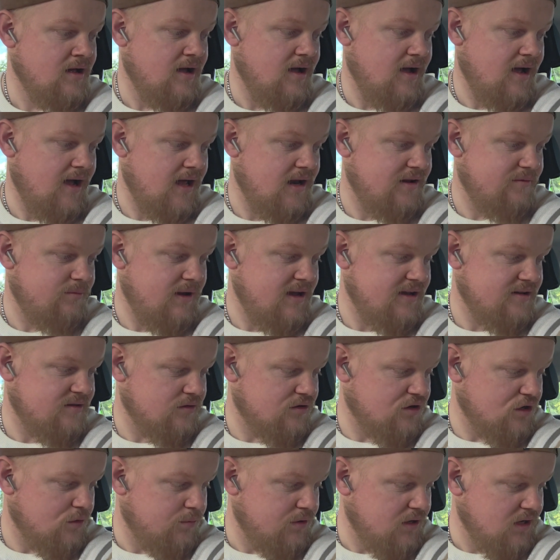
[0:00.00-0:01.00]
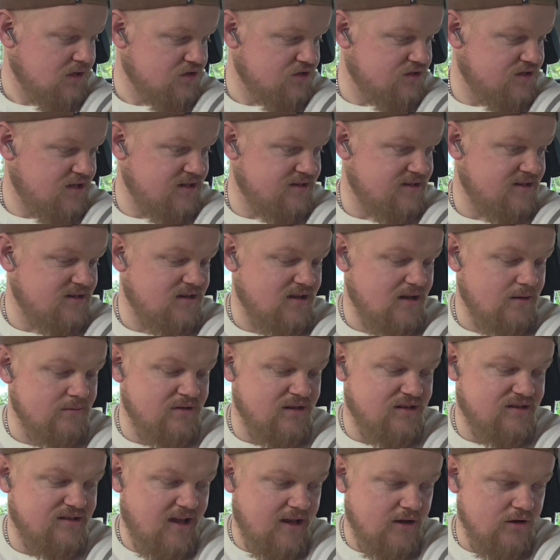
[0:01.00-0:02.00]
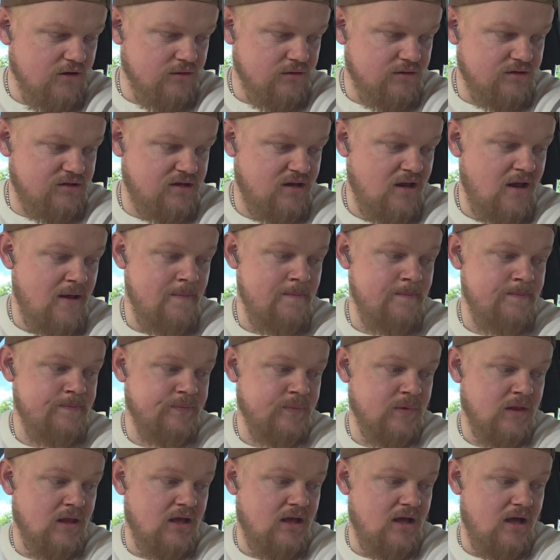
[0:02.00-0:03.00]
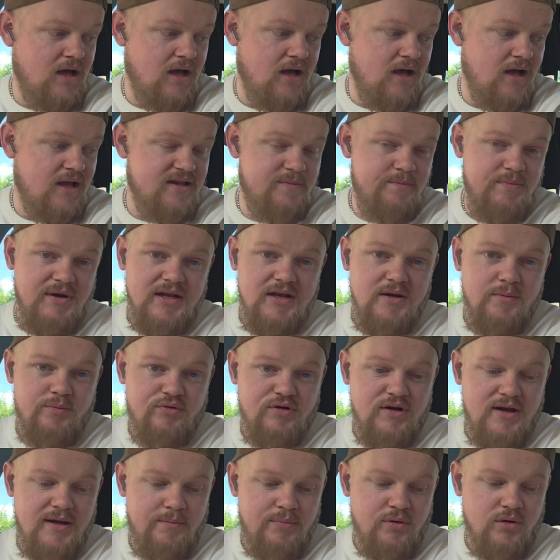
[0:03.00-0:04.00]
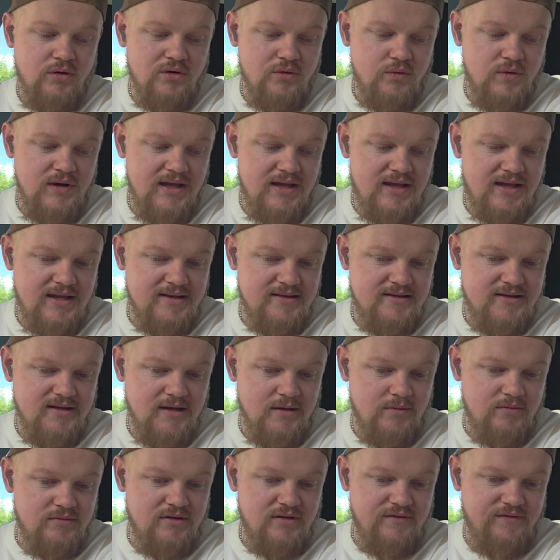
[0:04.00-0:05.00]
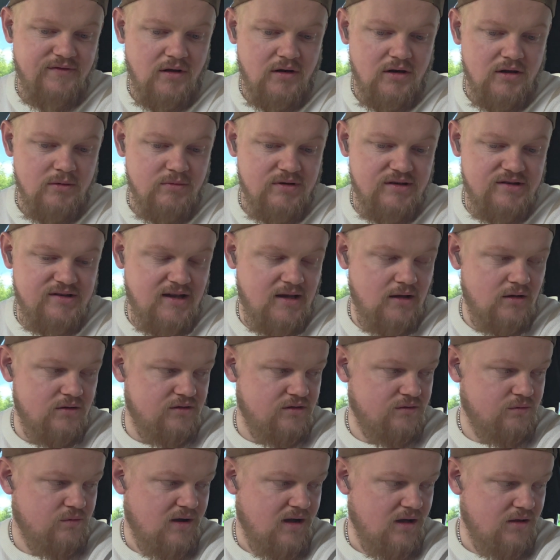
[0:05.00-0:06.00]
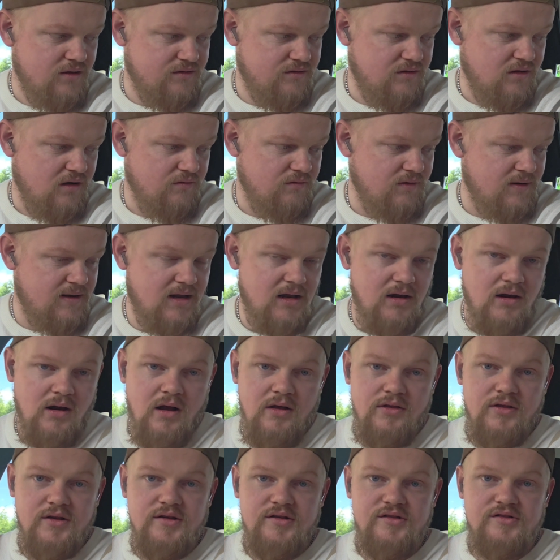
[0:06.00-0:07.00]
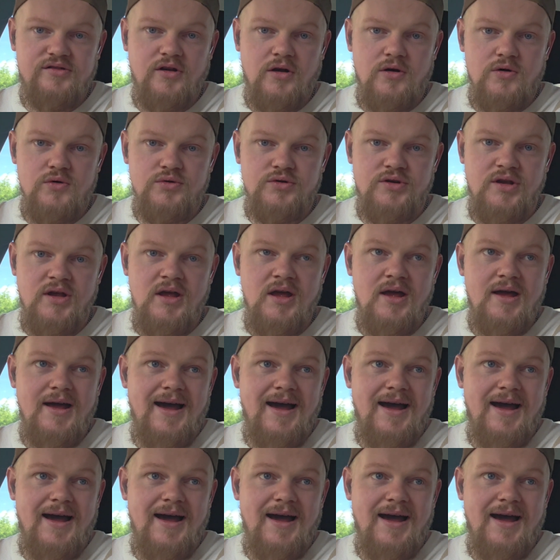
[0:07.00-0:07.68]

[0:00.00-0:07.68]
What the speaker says: And I've made some good purchases. In terms of sales, it's been a pretty poor week in terms of volume of sales as well. There's not really a lot that has sold.